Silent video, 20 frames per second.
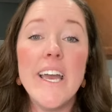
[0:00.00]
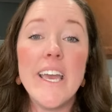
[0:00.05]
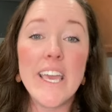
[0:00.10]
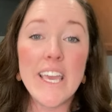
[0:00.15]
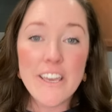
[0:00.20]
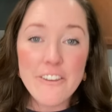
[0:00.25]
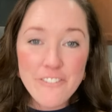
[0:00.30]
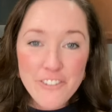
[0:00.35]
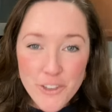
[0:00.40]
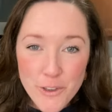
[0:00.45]

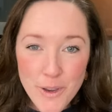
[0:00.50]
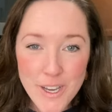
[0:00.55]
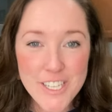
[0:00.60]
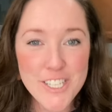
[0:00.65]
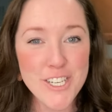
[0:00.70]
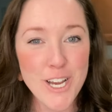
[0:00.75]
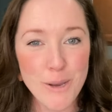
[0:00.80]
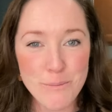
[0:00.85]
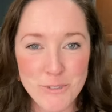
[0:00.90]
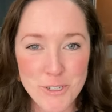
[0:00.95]
if you had
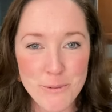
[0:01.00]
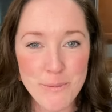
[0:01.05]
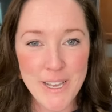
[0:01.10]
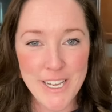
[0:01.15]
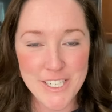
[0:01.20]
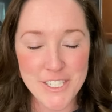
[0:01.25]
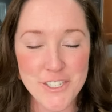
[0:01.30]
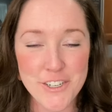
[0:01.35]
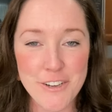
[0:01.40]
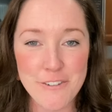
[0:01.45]
shopped your
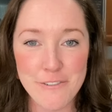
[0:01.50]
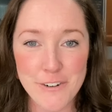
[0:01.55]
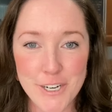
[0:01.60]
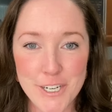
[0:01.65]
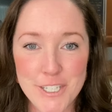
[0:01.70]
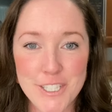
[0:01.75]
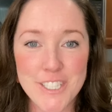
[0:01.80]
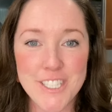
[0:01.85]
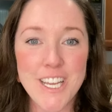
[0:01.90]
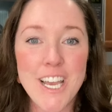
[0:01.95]
pantry
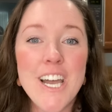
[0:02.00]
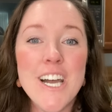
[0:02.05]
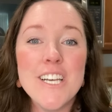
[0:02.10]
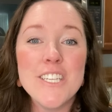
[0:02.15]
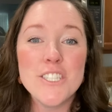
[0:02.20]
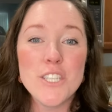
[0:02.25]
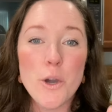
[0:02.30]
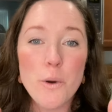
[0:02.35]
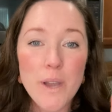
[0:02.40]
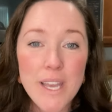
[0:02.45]
first.
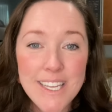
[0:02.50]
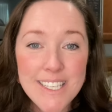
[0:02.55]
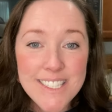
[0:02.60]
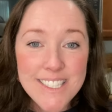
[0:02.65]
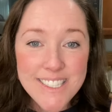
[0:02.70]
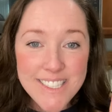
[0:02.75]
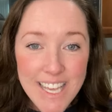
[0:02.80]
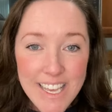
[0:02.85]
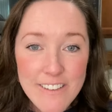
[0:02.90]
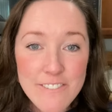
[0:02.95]
So it
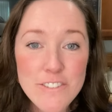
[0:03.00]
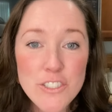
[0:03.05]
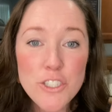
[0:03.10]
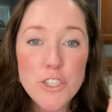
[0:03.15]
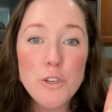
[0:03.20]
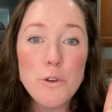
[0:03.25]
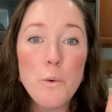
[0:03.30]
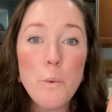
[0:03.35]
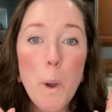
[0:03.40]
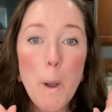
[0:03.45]
saves
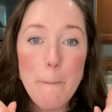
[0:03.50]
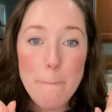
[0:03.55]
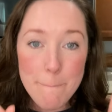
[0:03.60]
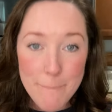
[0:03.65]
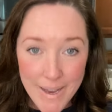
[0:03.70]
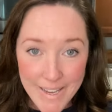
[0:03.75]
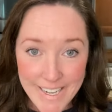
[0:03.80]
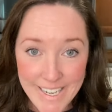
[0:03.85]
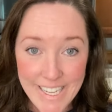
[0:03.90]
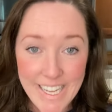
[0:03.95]
you
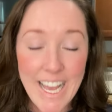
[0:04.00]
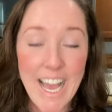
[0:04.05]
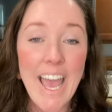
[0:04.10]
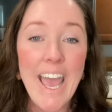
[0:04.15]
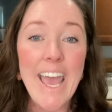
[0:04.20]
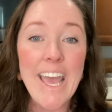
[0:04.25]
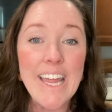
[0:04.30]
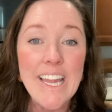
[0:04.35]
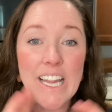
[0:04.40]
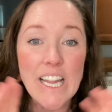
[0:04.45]
money,
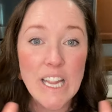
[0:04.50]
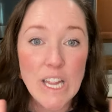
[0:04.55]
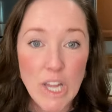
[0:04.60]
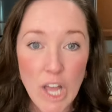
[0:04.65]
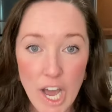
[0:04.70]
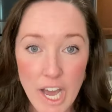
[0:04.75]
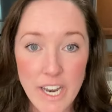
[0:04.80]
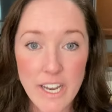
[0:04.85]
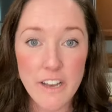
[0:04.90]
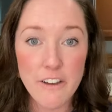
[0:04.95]
a
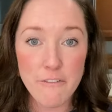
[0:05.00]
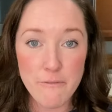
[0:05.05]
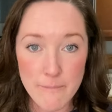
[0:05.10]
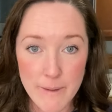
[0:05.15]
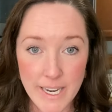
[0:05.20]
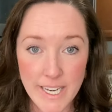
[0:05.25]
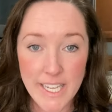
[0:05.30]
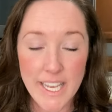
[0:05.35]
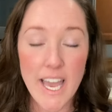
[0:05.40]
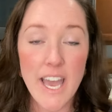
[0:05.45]
lot of
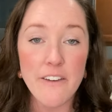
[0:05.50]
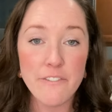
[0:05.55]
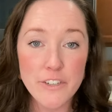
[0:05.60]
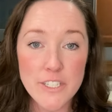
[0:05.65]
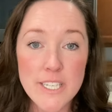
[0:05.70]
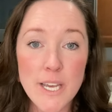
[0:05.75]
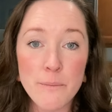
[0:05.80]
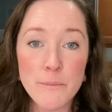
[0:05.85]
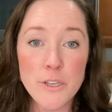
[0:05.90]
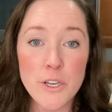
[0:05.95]
money. Every
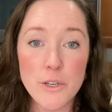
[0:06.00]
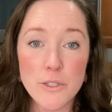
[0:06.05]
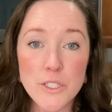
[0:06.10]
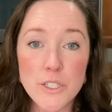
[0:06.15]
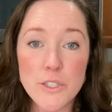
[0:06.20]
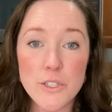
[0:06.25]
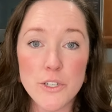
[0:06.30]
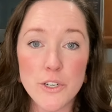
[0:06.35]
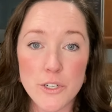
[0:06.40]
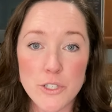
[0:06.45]
time you go to
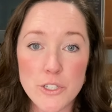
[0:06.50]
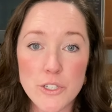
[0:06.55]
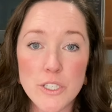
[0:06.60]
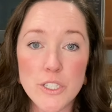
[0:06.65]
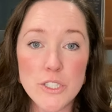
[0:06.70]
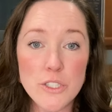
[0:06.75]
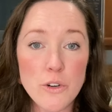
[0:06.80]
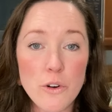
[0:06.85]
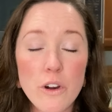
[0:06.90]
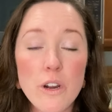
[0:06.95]
the grocery
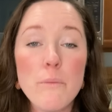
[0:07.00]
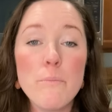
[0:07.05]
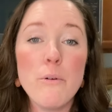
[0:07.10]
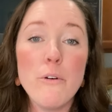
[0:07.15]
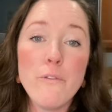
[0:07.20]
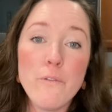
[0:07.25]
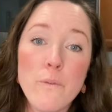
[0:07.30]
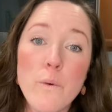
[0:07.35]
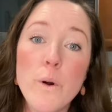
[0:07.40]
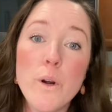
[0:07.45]
store,
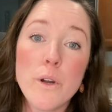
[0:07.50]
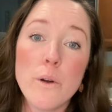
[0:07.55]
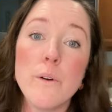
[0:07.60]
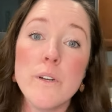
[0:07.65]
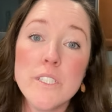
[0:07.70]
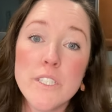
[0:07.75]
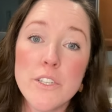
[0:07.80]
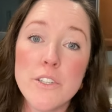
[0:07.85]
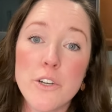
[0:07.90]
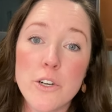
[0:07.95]
before going
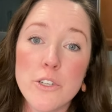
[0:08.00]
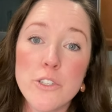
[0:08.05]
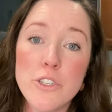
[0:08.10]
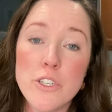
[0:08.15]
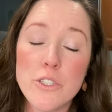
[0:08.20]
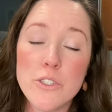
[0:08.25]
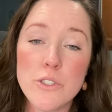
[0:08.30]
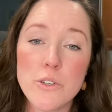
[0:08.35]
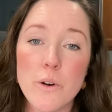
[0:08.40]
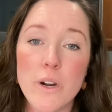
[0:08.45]
to the
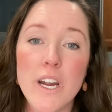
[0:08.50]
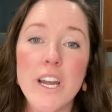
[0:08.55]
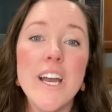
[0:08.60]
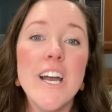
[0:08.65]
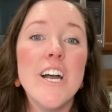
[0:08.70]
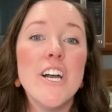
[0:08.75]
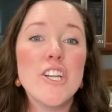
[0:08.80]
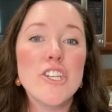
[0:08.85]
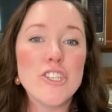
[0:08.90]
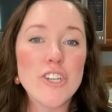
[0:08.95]
grocery store,
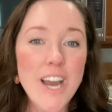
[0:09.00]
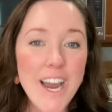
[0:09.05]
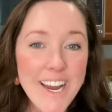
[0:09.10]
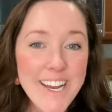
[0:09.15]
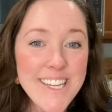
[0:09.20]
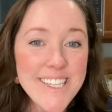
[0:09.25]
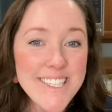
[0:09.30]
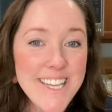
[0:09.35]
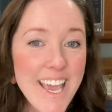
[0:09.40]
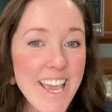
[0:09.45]
try
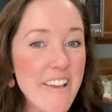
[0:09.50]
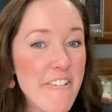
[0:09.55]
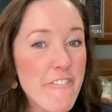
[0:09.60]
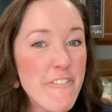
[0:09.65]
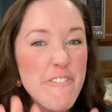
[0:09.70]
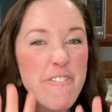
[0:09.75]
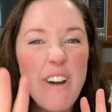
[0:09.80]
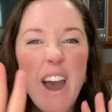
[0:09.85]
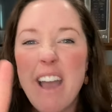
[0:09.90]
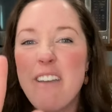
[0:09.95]
to take
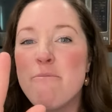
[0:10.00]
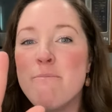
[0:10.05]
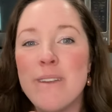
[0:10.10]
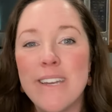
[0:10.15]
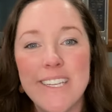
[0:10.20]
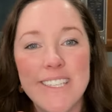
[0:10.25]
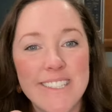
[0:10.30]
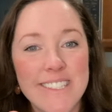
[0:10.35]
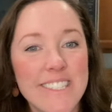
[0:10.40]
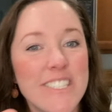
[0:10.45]
five
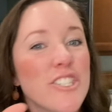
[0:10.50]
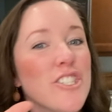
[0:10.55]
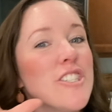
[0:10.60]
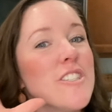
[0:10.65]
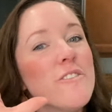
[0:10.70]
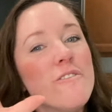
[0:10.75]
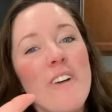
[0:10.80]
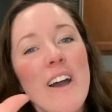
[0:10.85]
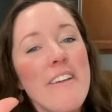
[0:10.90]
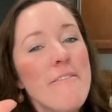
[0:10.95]
minutes,
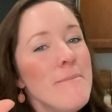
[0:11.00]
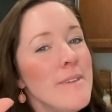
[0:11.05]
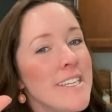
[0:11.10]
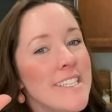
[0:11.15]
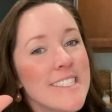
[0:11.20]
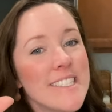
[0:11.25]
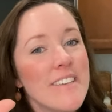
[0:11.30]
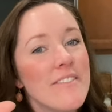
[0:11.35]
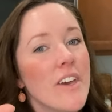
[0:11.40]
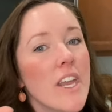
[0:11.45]
just five
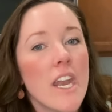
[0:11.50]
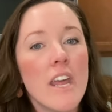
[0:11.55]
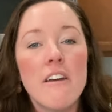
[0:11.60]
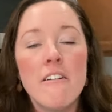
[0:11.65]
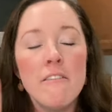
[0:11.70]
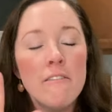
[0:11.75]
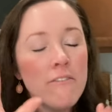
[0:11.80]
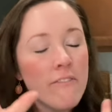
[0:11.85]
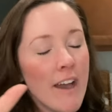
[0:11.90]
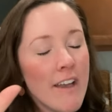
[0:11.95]
minutes even,
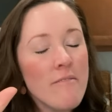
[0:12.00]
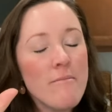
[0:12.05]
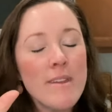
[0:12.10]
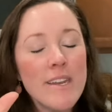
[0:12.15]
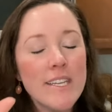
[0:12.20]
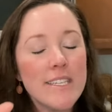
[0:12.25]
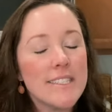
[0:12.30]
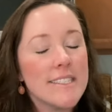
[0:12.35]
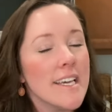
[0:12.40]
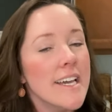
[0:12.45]
five
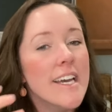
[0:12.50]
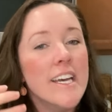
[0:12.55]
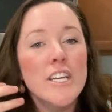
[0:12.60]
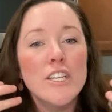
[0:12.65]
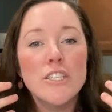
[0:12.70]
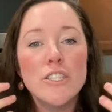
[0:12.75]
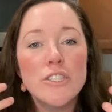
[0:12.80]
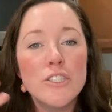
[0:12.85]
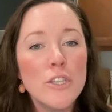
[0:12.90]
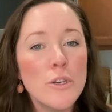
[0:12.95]
minutes.
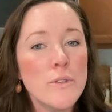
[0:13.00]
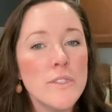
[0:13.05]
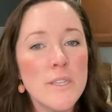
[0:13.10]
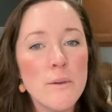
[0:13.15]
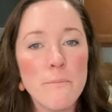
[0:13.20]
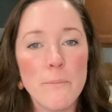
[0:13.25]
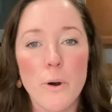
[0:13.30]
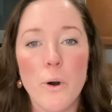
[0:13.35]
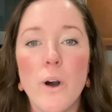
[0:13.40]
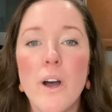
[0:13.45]
So
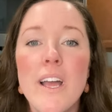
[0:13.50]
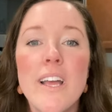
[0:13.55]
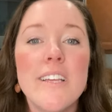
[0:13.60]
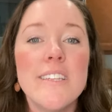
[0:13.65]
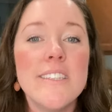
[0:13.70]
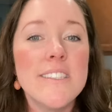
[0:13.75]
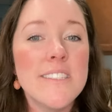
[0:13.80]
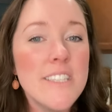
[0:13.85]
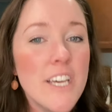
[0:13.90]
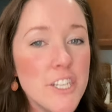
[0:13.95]
simple,
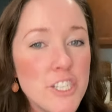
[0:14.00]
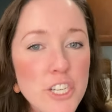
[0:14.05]
such